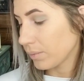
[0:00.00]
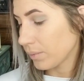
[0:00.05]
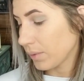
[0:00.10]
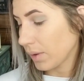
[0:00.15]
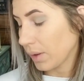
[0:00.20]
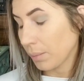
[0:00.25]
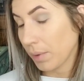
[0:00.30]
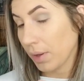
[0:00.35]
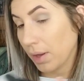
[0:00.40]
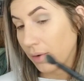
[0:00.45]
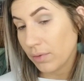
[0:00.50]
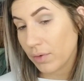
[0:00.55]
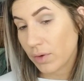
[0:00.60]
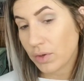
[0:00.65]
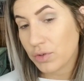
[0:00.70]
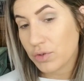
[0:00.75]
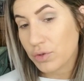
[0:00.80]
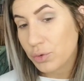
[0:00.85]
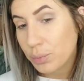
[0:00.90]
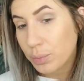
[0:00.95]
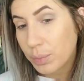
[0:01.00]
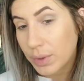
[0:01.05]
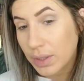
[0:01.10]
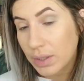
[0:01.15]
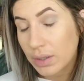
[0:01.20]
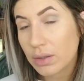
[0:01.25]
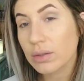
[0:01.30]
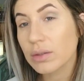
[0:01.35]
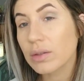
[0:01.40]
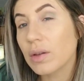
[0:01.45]
I'm having to
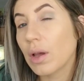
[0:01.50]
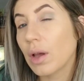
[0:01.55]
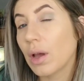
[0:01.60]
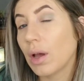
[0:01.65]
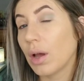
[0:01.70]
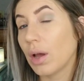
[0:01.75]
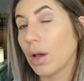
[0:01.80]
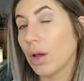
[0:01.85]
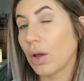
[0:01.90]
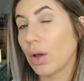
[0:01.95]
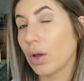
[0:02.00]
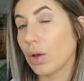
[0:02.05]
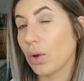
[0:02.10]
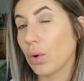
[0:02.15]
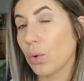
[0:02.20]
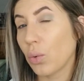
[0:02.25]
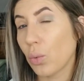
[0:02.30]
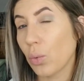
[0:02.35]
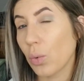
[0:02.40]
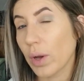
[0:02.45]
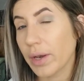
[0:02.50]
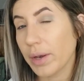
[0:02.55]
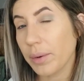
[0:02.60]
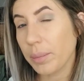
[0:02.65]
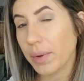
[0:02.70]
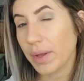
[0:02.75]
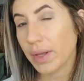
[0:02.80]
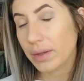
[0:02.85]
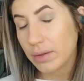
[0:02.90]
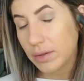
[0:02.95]
build quite a
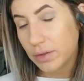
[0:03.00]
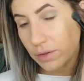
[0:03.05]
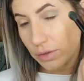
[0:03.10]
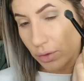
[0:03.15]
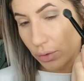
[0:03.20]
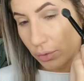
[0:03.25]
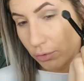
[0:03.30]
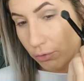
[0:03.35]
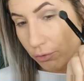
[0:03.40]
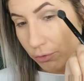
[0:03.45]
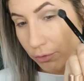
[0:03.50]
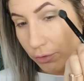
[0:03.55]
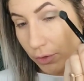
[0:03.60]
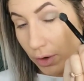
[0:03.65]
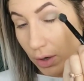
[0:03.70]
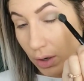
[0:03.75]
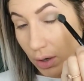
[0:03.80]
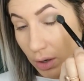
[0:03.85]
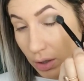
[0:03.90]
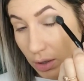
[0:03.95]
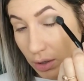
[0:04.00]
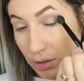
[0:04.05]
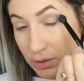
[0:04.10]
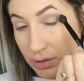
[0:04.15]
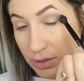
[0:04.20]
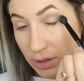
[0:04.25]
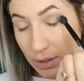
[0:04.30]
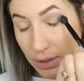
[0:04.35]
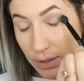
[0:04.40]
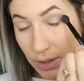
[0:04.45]
bit so far
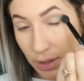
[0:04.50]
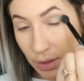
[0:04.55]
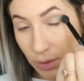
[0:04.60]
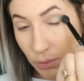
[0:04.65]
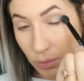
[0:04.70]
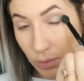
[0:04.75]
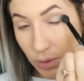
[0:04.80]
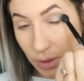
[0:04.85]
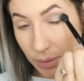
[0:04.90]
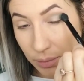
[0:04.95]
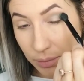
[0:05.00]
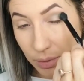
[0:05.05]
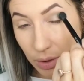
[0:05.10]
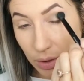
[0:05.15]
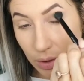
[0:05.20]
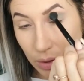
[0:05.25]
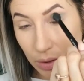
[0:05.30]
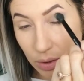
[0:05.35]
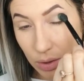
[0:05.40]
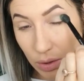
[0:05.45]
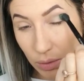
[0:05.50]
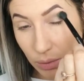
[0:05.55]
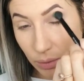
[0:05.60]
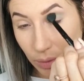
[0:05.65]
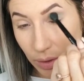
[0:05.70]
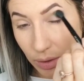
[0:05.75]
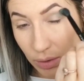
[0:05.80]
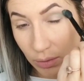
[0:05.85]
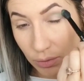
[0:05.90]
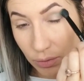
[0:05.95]
to get what I'm
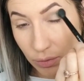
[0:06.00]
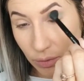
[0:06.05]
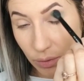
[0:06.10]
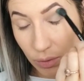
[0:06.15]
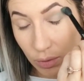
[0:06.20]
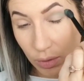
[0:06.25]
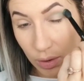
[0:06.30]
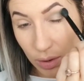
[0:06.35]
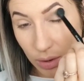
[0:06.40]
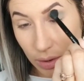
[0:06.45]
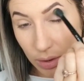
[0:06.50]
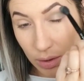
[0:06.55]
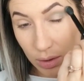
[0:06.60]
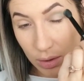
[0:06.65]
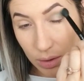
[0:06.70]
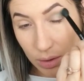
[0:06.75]
going for.